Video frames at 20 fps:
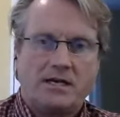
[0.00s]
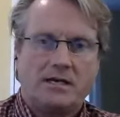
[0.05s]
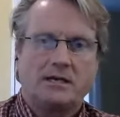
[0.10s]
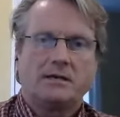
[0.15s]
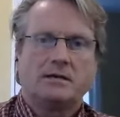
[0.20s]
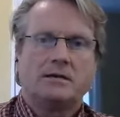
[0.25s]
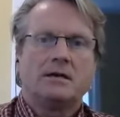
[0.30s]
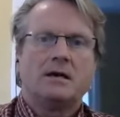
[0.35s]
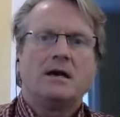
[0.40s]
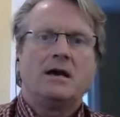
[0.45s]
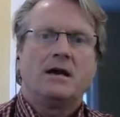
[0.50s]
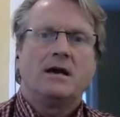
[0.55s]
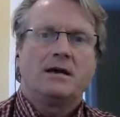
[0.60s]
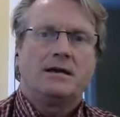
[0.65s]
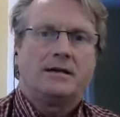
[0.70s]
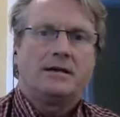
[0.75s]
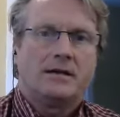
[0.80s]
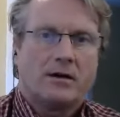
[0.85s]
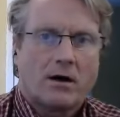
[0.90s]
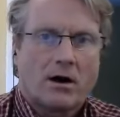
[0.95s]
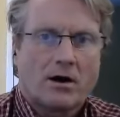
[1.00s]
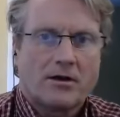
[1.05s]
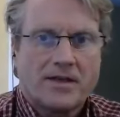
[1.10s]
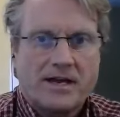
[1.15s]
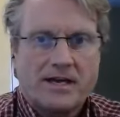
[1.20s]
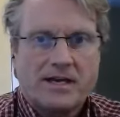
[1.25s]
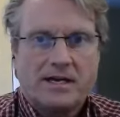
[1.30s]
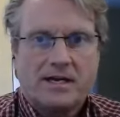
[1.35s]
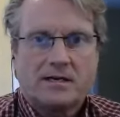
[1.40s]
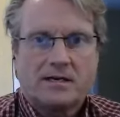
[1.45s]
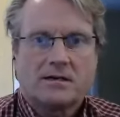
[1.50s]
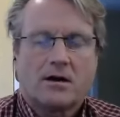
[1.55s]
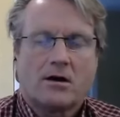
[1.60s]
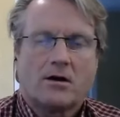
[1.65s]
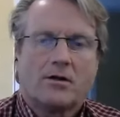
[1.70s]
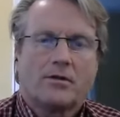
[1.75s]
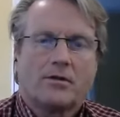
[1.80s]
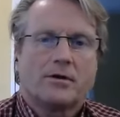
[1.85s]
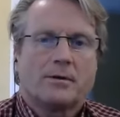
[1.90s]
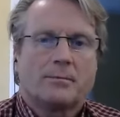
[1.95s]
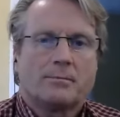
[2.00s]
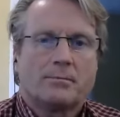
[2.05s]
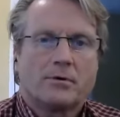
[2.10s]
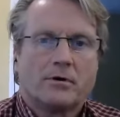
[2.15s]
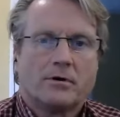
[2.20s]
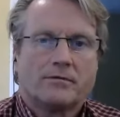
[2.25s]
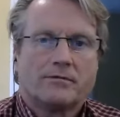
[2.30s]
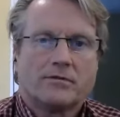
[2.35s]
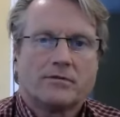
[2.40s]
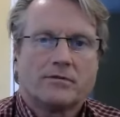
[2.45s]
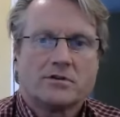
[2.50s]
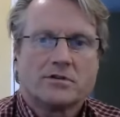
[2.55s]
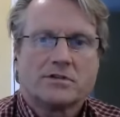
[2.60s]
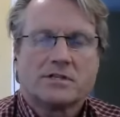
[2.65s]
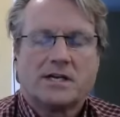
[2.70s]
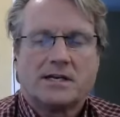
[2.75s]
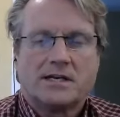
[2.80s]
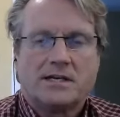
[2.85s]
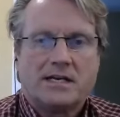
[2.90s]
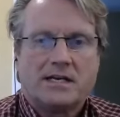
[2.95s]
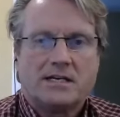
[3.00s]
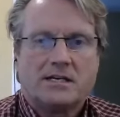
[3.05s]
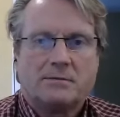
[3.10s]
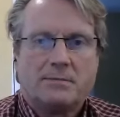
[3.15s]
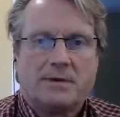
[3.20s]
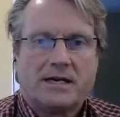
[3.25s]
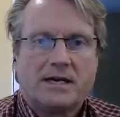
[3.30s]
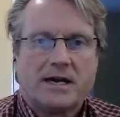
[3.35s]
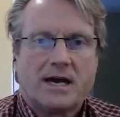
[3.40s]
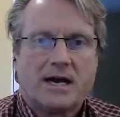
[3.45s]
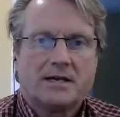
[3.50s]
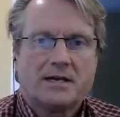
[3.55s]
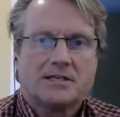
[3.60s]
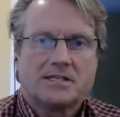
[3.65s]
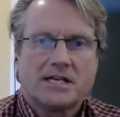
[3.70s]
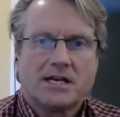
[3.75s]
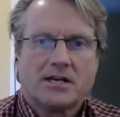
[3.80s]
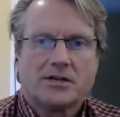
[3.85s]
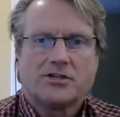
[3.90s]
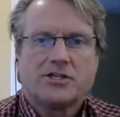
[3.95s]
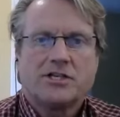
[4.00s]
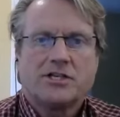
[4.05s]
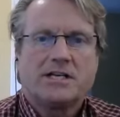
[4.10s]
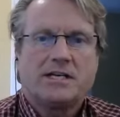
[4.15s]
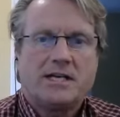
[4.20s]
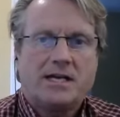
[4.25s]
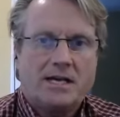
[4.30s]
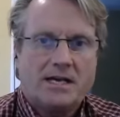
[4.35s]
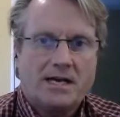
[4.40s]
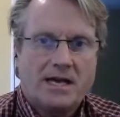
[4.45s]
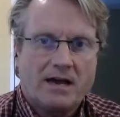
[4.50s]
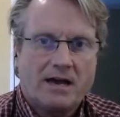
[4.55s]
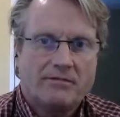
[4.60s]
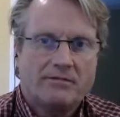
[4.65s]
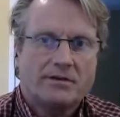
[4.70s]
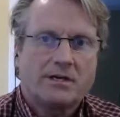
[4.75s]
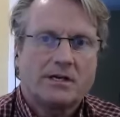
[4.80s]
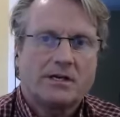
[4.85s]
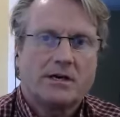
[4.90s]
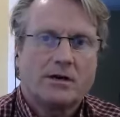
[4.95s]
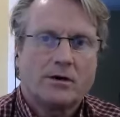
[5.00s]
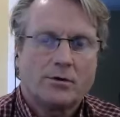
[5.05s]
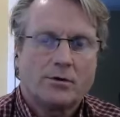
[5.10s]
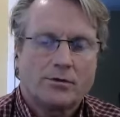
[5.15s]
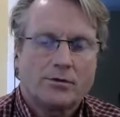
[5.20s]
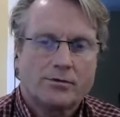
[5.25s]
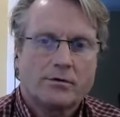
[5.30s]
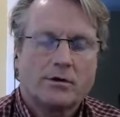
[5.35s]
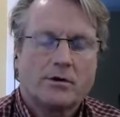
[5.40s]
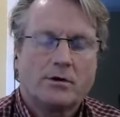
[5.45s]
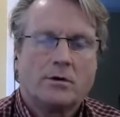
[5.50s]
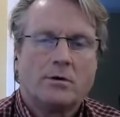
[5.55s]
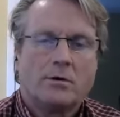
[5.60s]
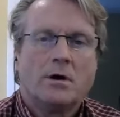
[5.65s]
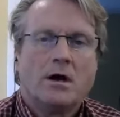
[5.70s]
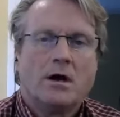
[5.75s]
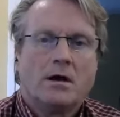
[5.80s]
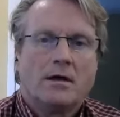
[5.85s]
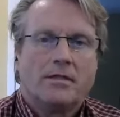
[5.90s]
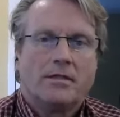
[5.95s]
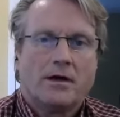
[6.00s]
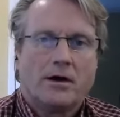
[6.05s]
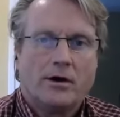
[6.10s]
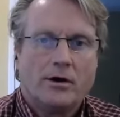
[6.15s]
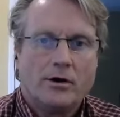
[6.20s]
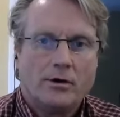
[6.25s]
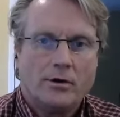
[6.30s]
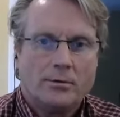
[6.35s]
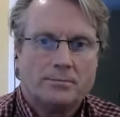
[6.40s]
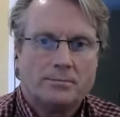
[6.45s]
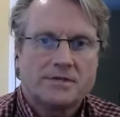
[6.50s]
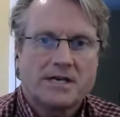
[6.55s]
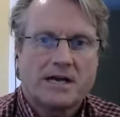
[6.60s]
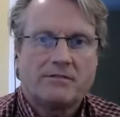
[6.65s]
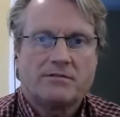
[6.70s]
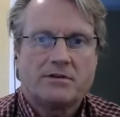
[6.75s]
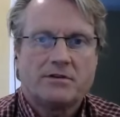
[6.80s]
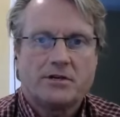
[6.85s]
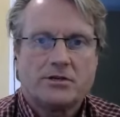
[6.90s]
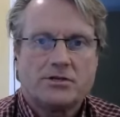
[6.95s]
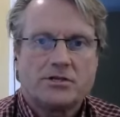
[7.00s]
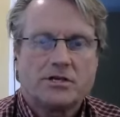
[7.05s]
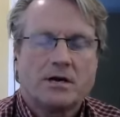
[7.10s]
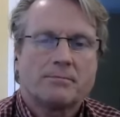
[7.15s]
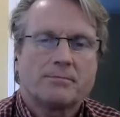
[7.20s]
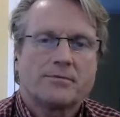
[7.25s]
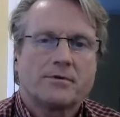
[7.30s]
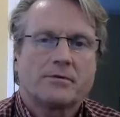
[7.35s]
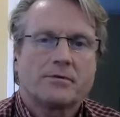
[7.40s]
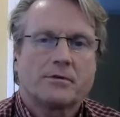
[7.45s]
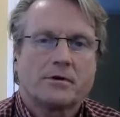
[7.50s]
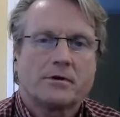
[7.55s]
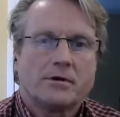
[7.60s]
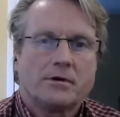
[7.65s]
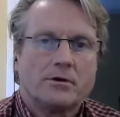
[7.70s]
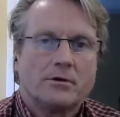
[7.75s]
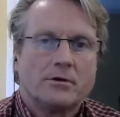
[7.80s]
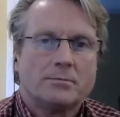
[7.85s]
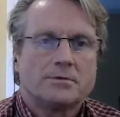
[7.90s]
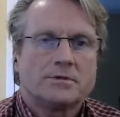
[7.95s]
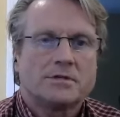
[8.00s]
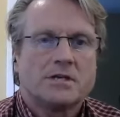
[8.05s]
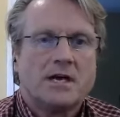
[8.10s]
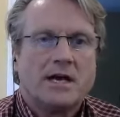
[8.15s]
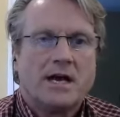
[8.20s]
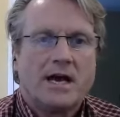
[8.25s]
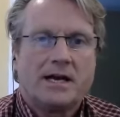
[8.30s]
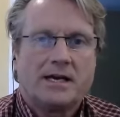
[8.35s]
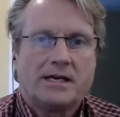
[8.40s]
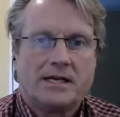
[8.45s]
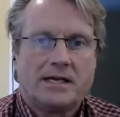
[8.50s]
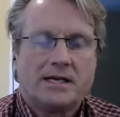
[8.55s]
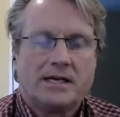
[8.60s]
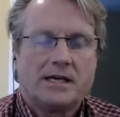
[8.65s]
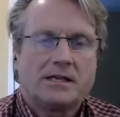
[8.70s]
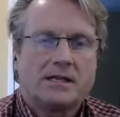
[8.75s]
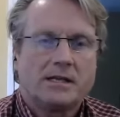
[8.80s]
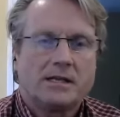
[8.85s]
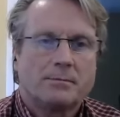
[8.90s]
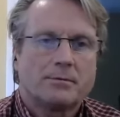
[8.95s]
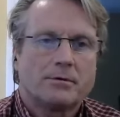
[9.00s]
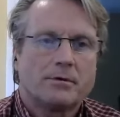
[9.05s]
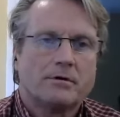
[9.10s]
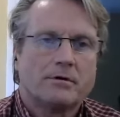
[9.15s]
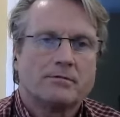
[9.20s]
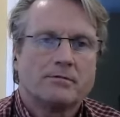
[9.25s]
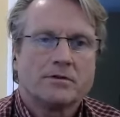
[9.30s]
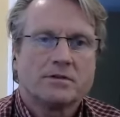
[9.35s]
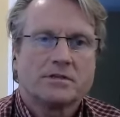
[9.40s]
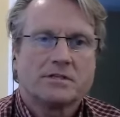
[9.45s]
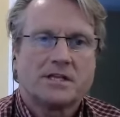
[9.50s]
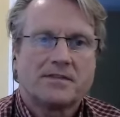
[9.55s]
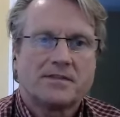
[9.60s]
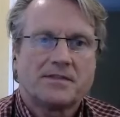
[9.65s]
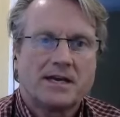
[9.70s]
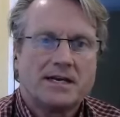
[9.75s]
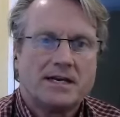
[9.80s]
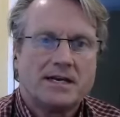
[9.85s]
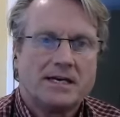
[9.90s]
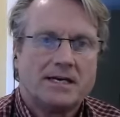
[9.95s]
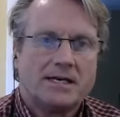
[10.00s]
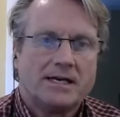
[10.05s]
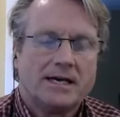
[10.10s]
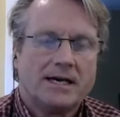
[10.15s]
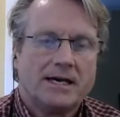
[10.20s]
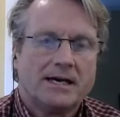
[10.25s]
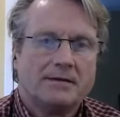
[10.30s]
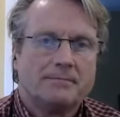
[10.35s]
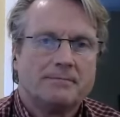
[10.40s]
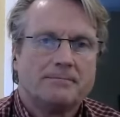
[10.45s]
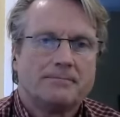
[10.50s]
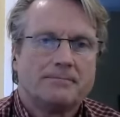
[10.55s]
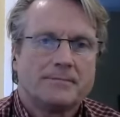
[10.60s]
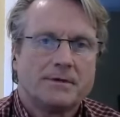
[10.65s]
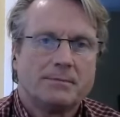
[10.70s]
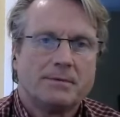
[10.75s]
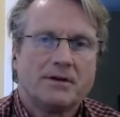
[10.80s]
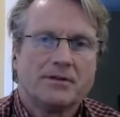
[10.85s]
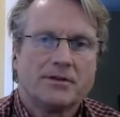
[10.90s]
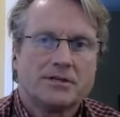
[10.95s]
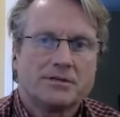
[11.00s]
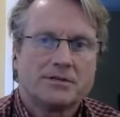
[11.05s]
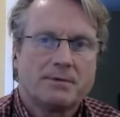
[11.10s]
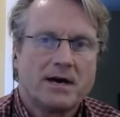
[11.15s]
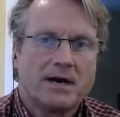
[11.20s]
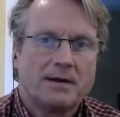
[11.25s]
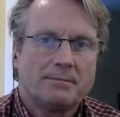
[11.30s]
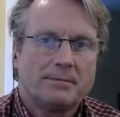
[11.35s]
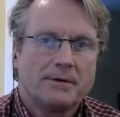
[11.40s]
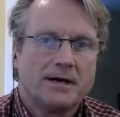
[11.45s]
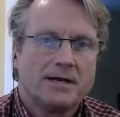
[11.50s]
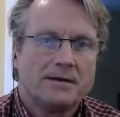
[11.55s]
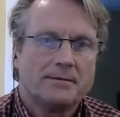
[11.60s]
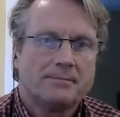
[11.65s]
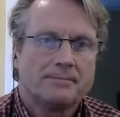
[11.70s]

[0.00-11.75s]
and, are they getting all the approvals that need to be gotten? Is LG&E having to go through the hoops, having to jump through the hoops and getting the approvals that they need to get to build this pipeline?